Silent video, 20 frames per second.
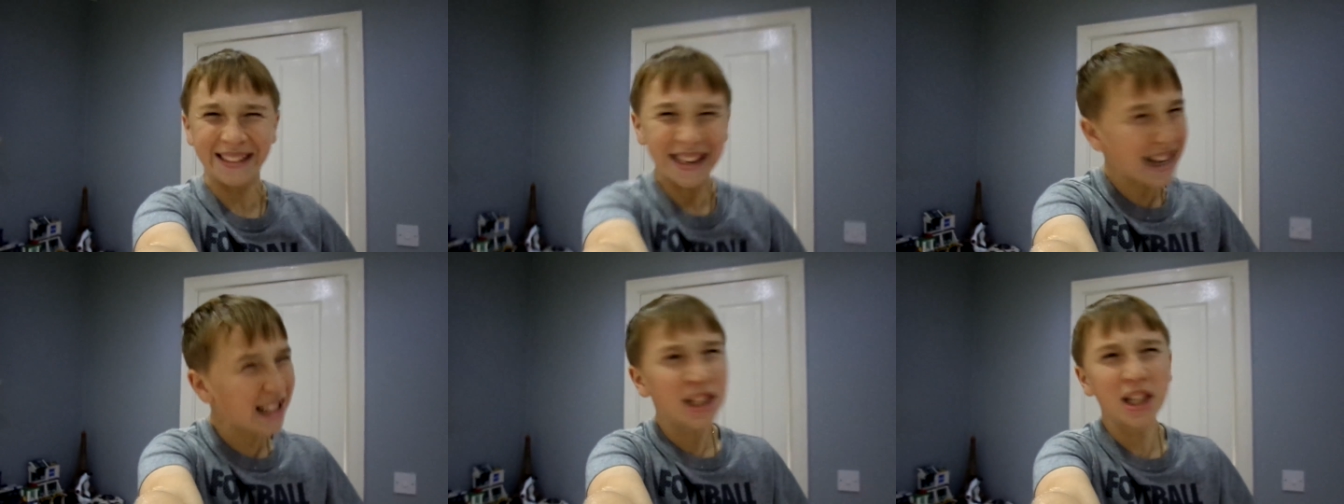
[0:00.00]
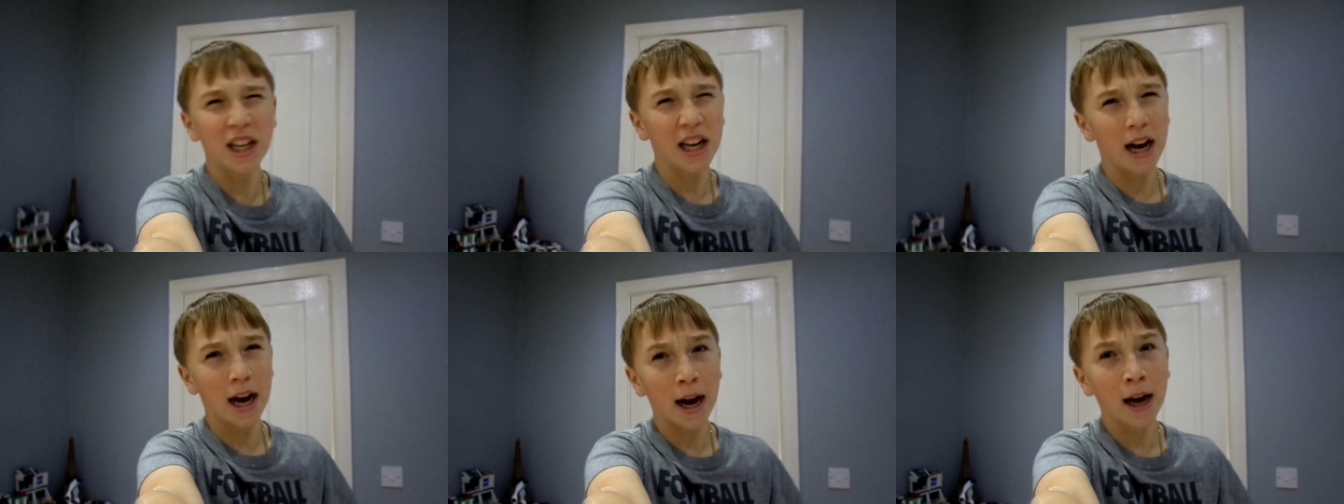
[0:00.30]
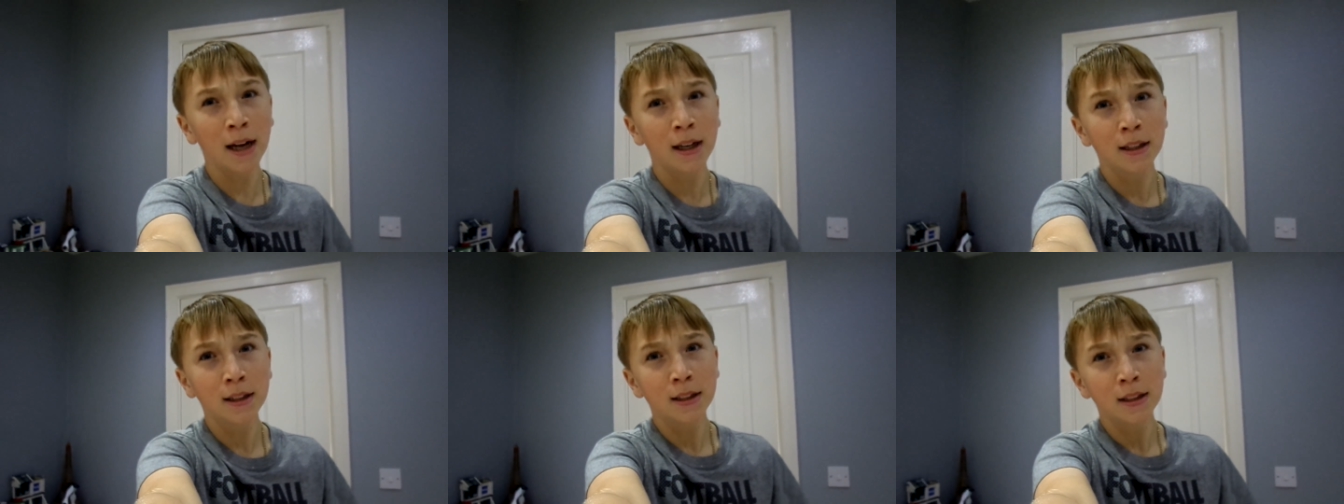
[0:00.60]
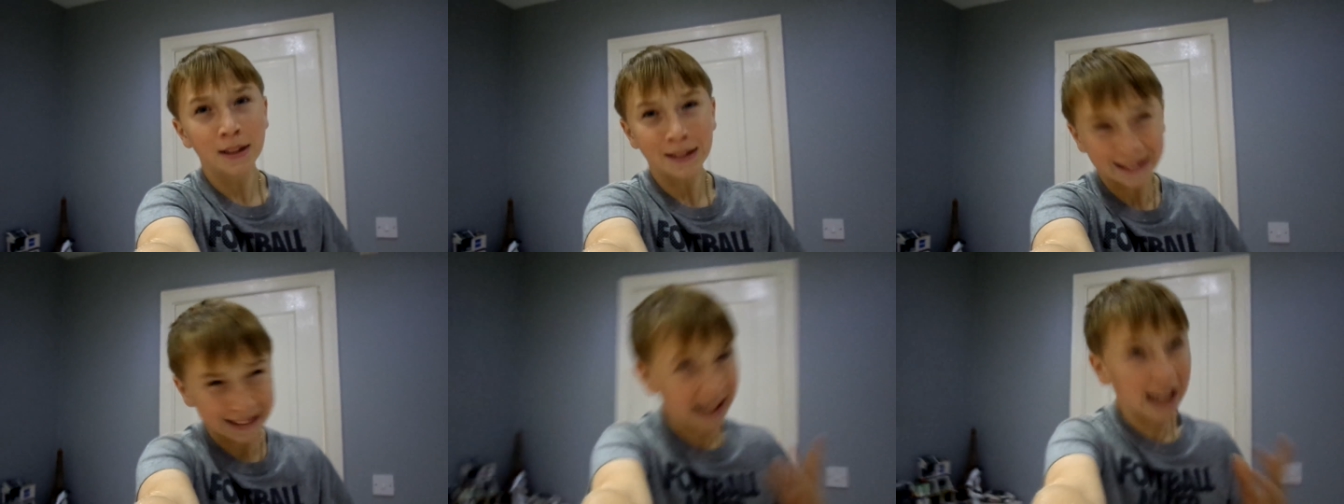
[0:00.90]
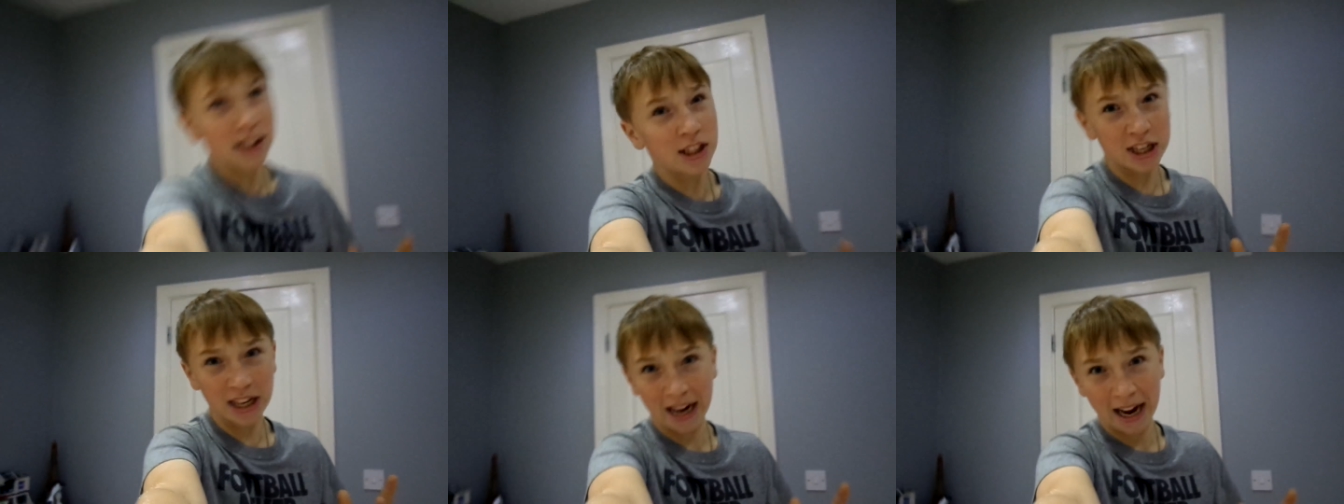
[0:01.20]
Deji, huh?
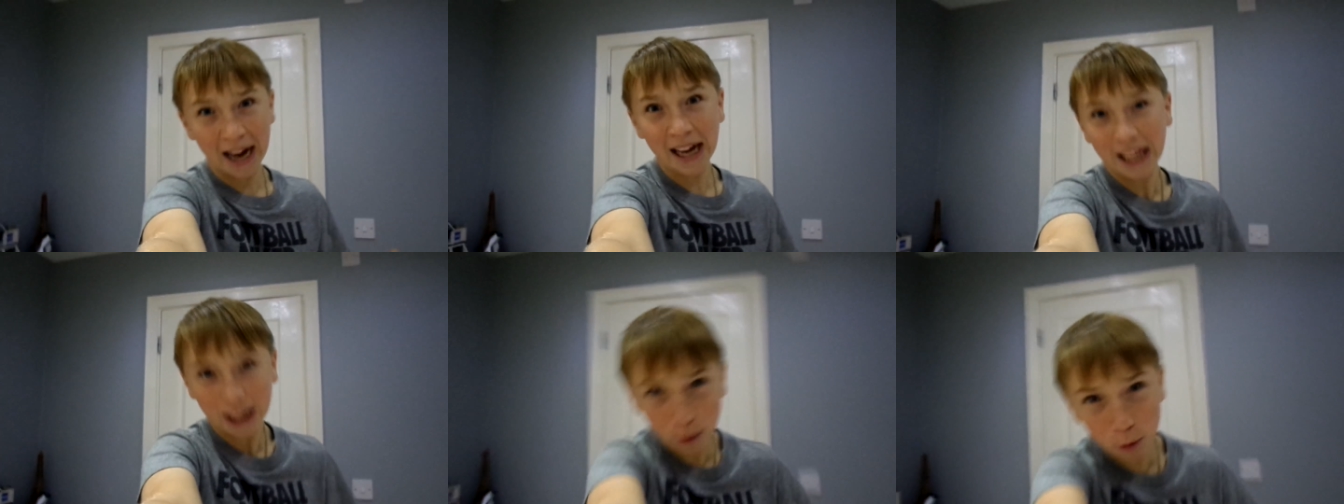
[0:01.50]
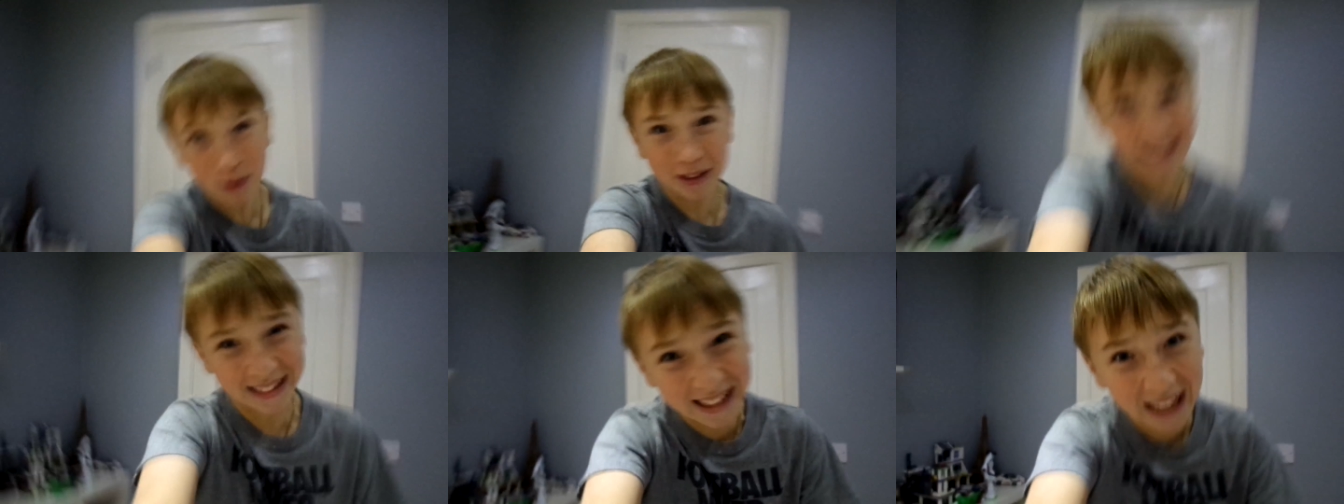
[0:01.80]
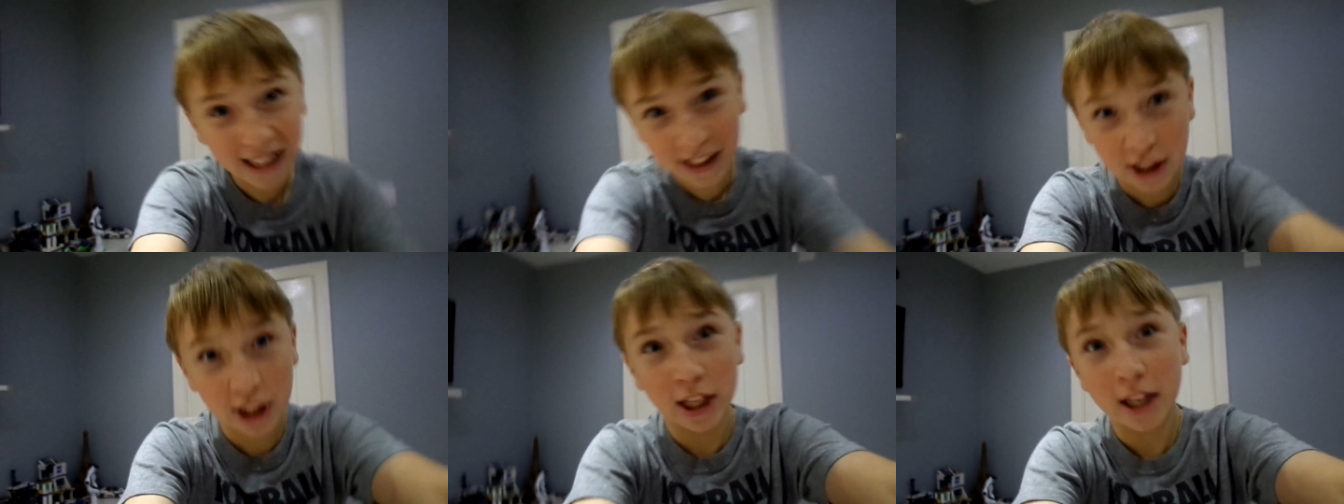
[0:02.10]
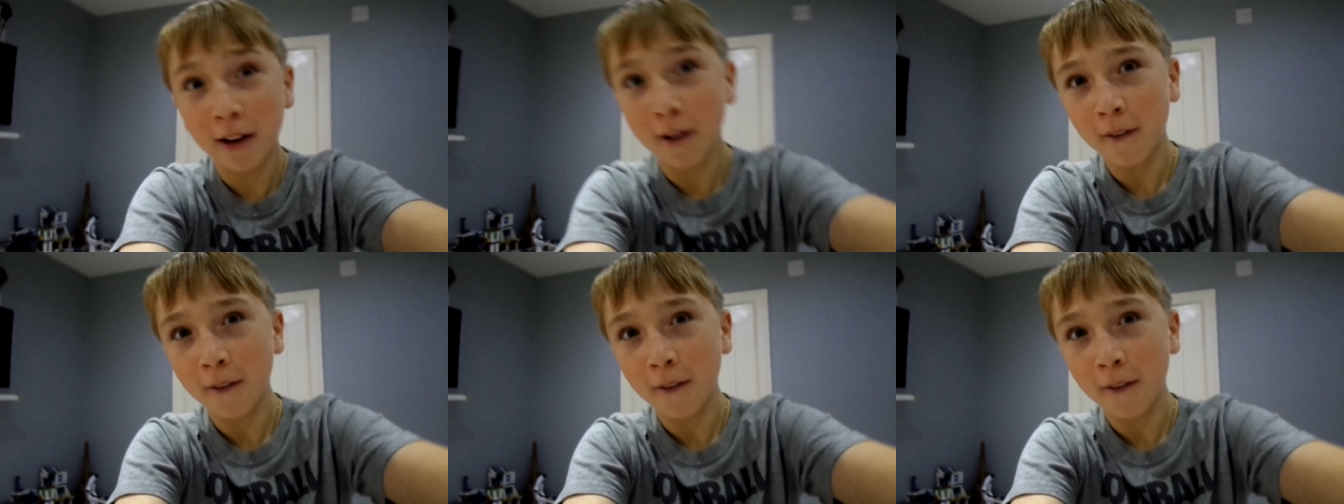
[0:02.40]
Deji, huh? It was Deji?